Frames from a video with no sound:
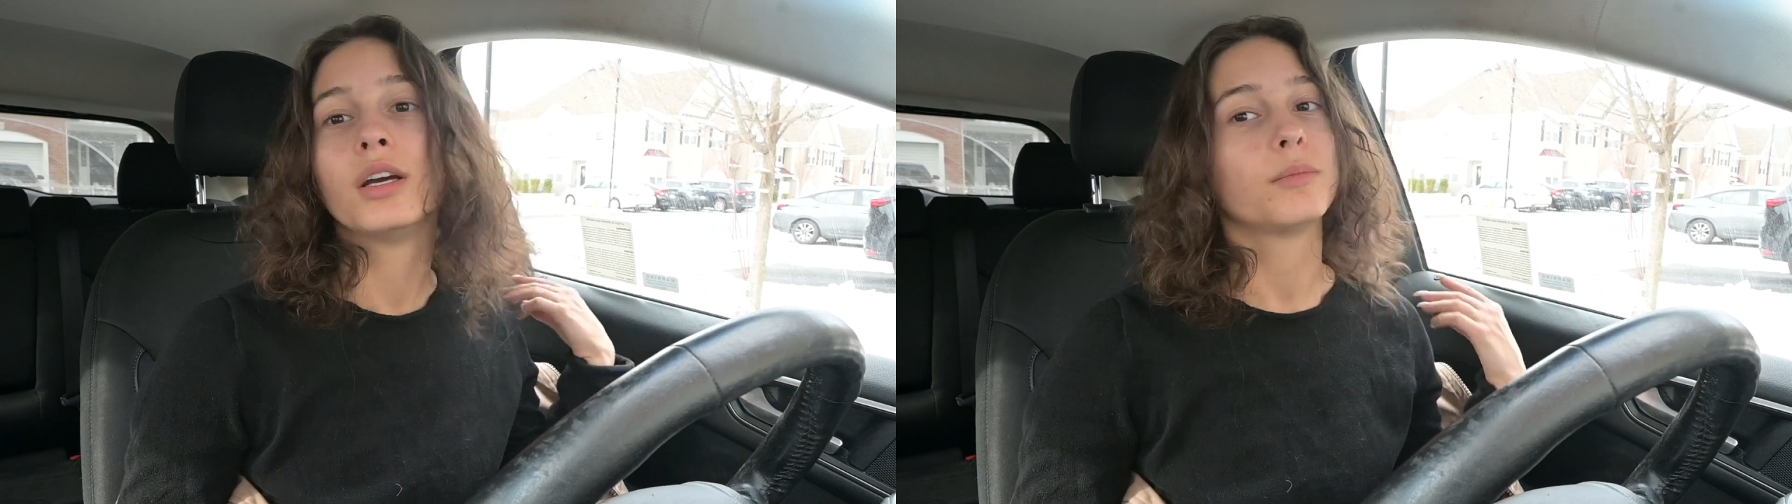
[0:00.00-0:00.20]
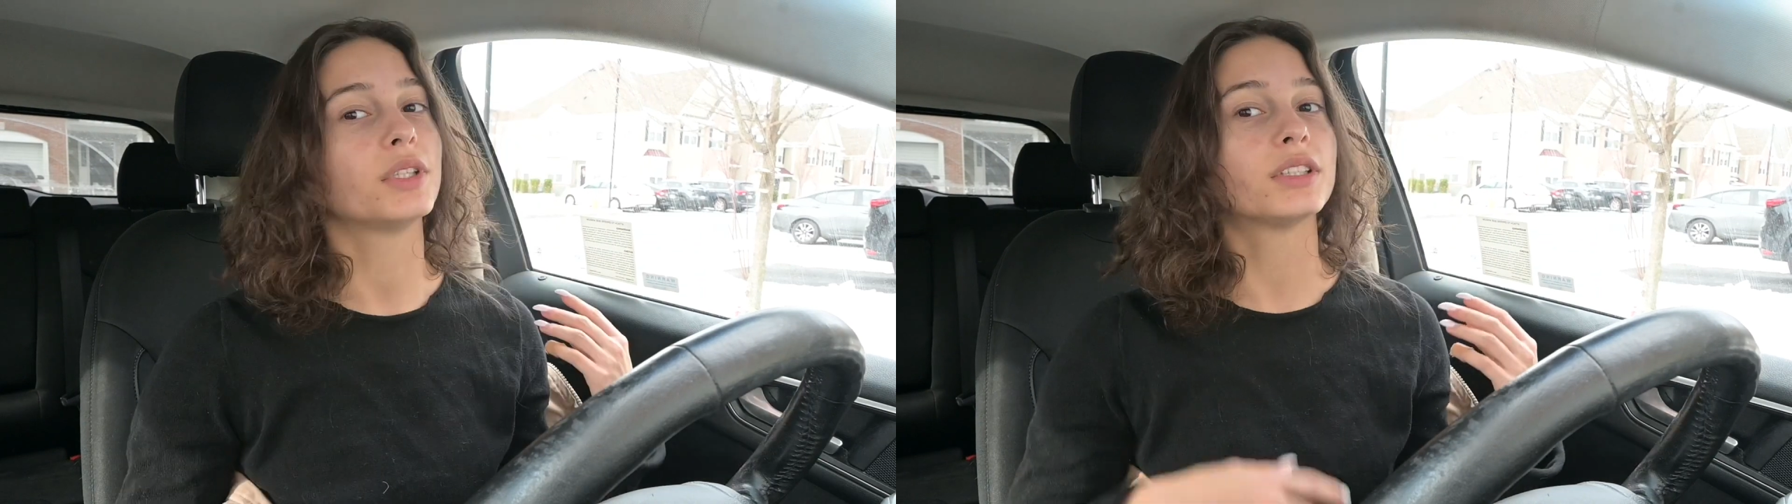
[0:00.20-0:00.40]

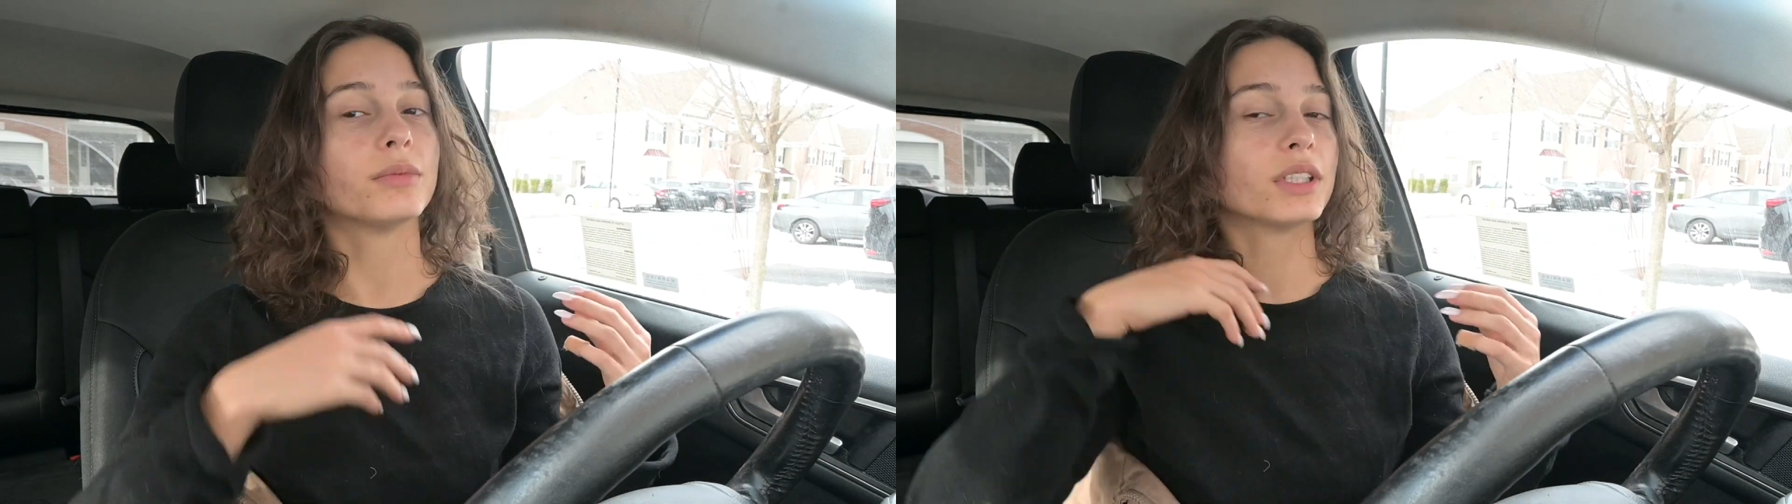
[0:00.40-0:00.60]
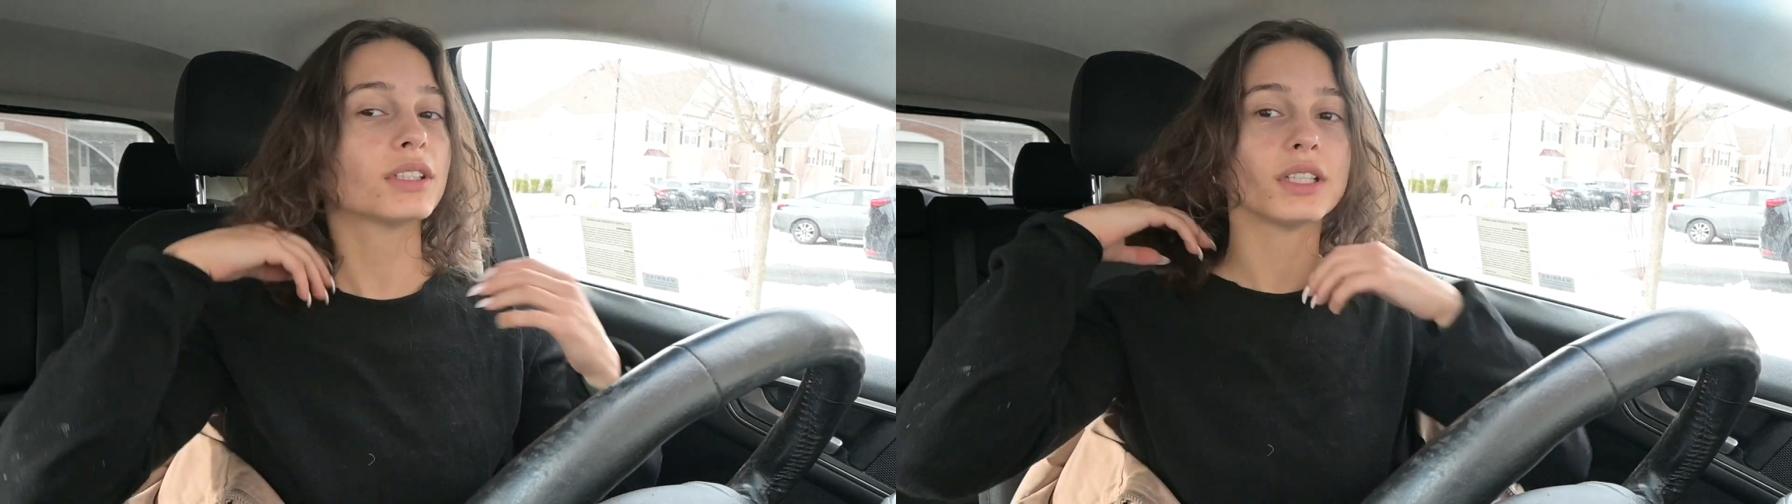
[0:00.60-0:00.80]
But
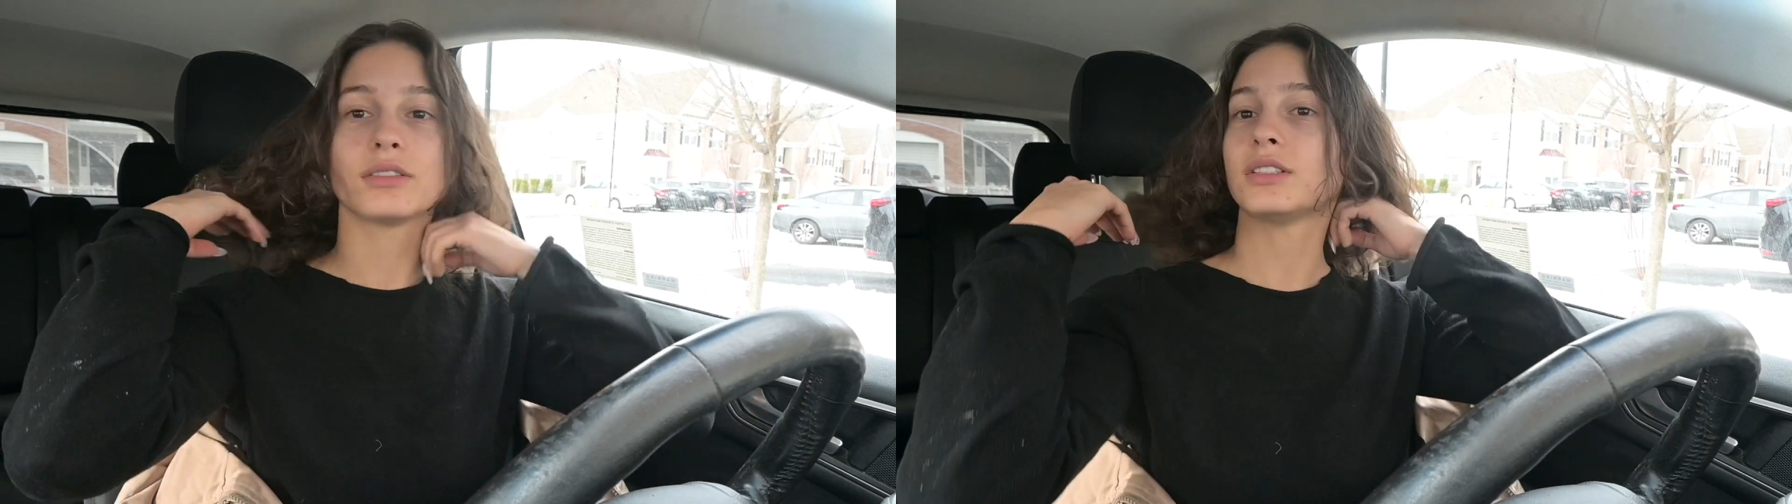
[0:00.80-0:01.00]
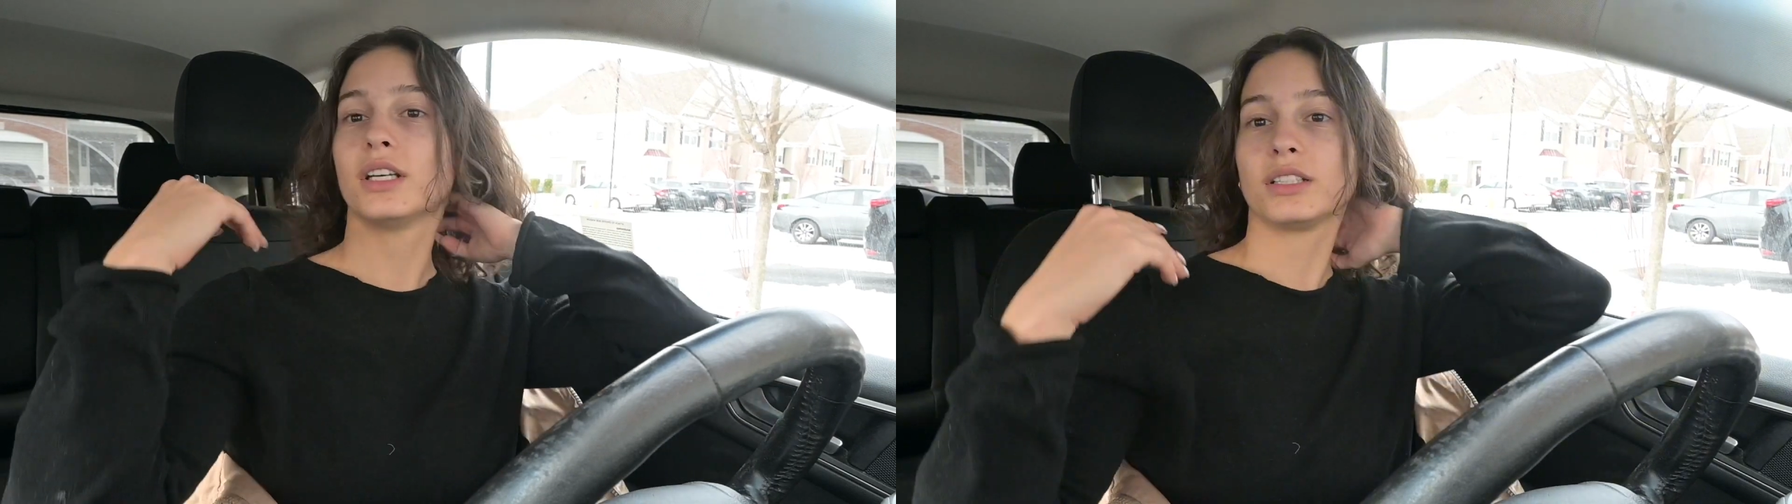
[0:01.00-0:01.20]
something
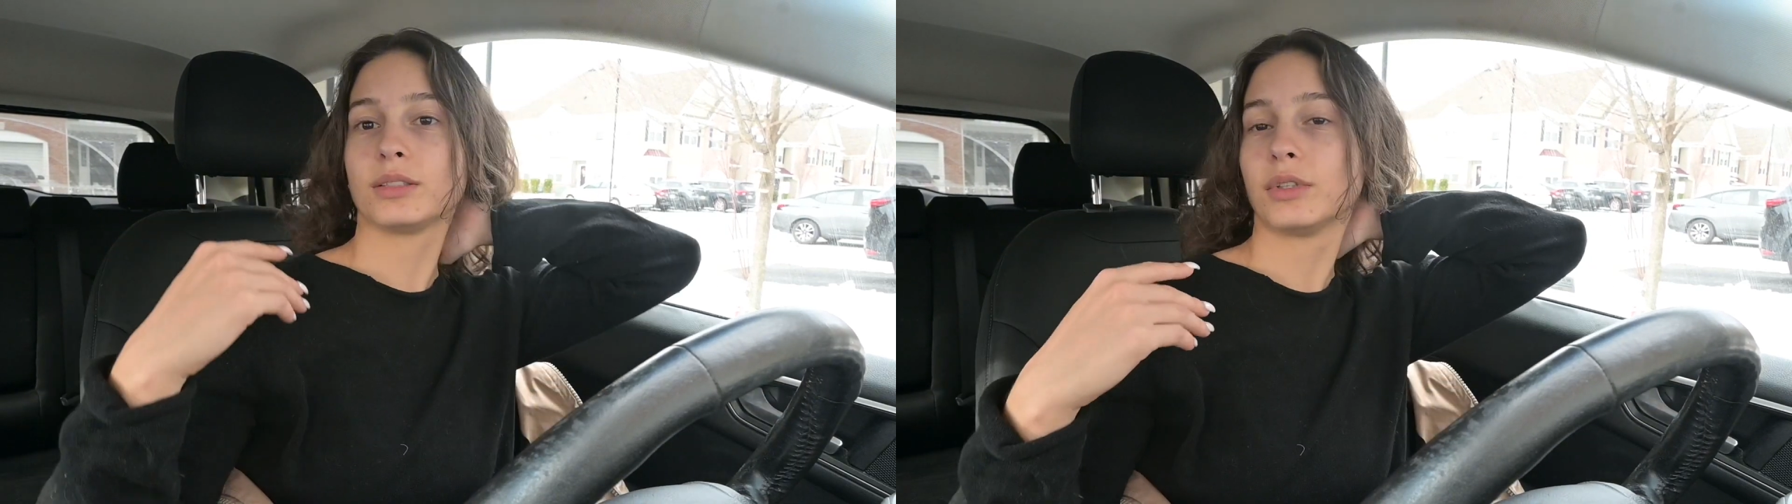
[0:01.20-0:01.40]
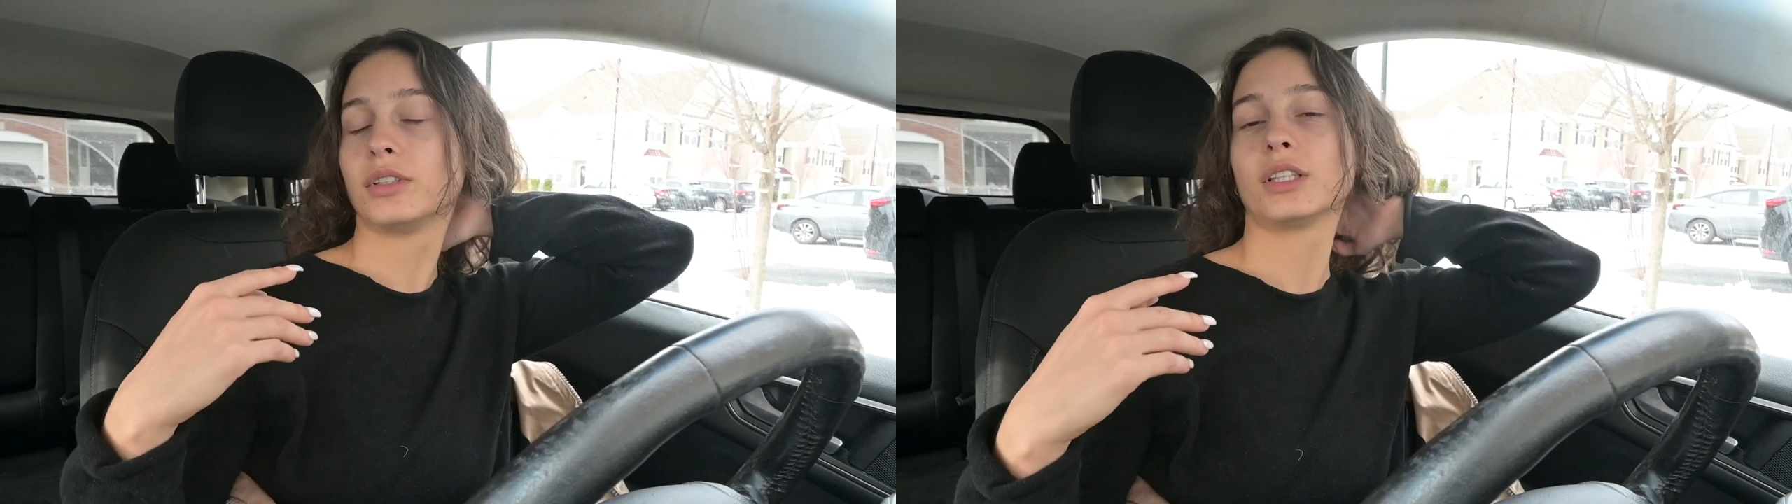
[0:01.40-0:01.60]
sounds nice
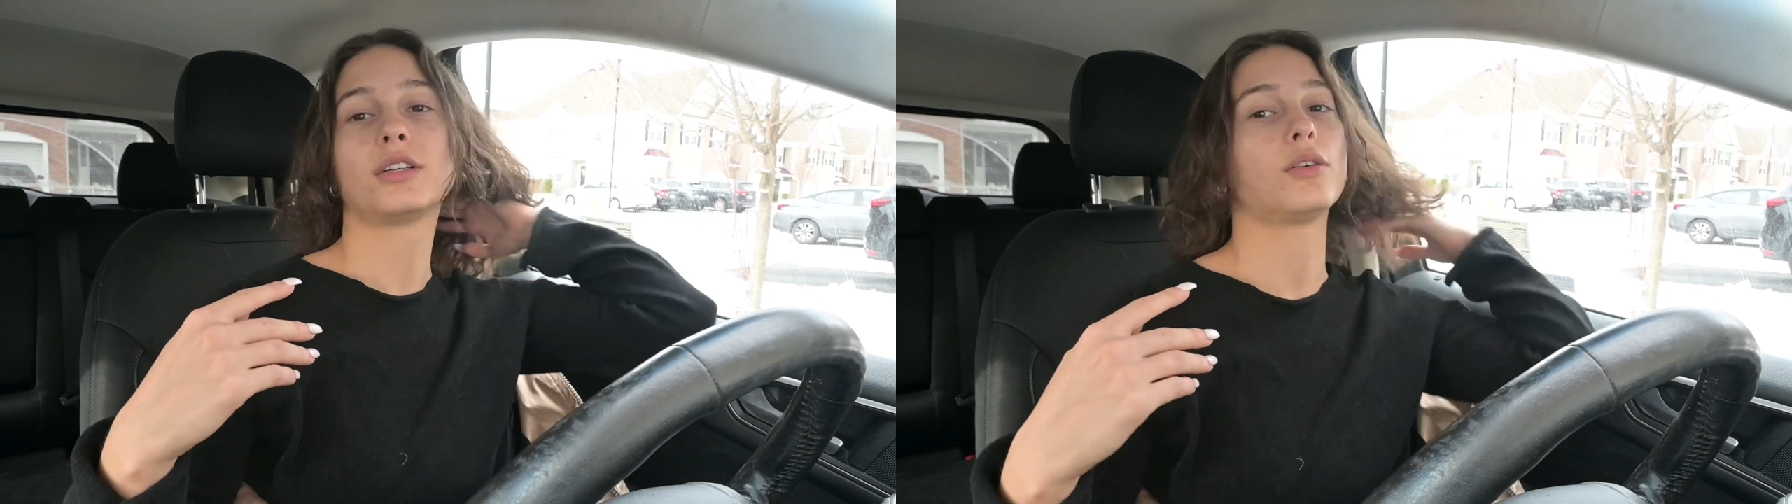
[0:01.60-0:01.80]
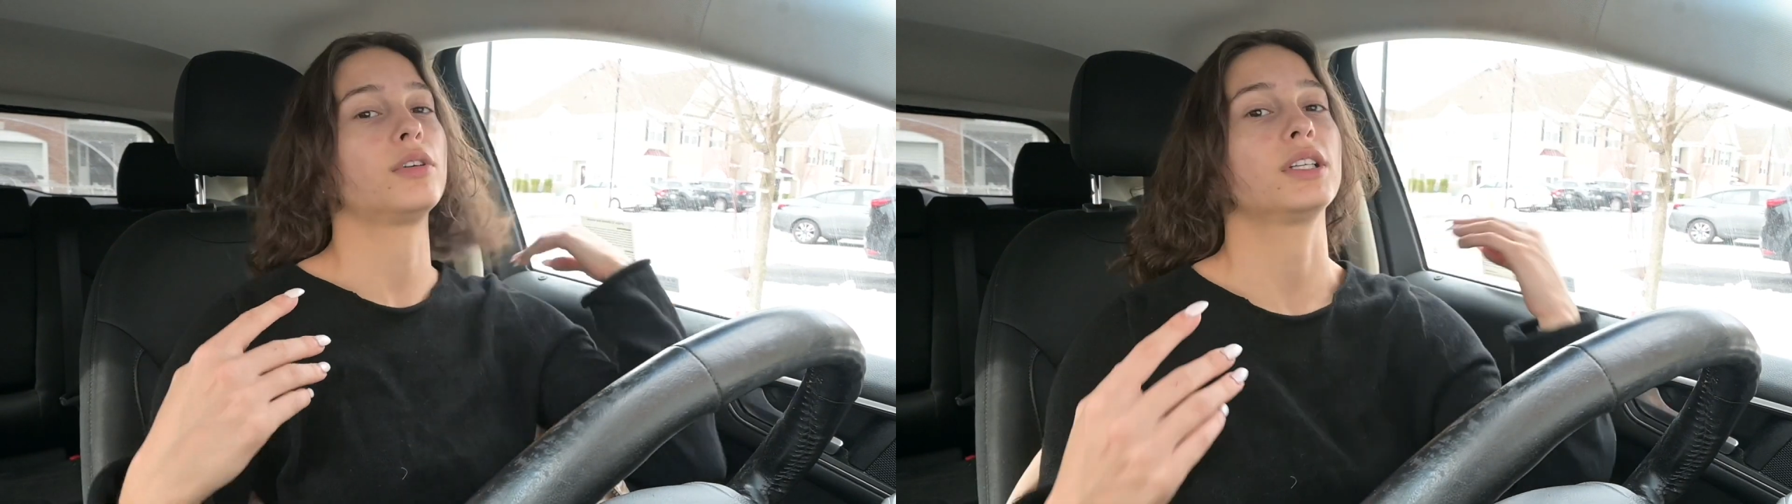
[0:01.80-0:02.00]
about like going